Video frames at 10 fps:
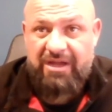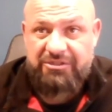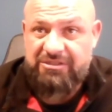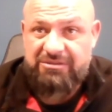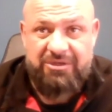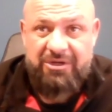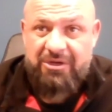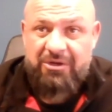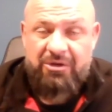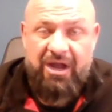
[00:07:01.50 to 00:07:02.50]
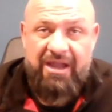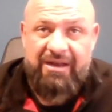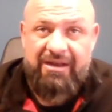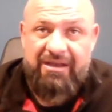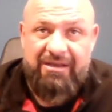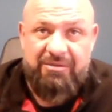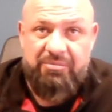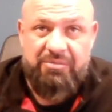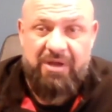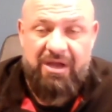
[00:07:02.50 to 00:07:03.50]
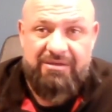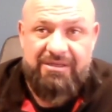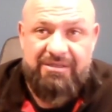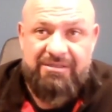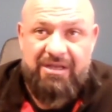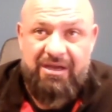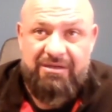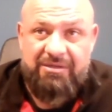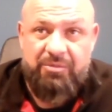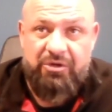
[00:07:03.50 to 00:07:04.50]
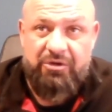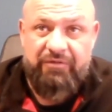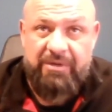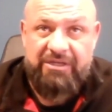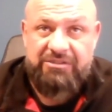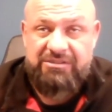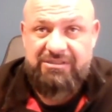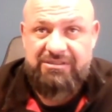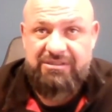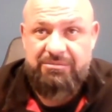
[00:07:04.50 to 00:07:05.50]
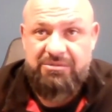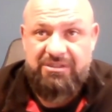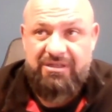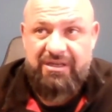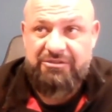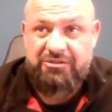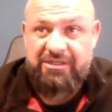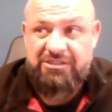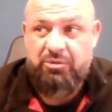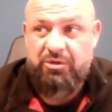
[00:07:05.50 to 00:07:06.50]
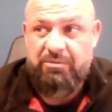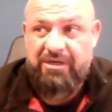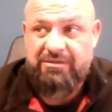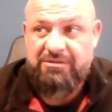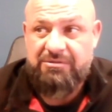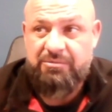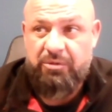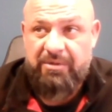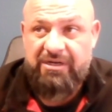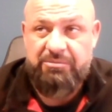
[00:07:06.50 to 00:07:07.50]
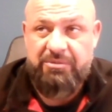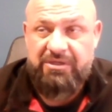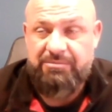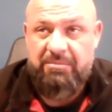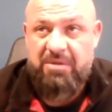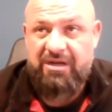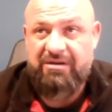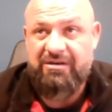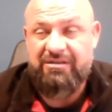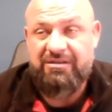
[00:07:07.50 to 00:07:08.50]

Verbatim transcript: Just I had a I did uh, computer information systems and then exercise sport man- sport management as my minor,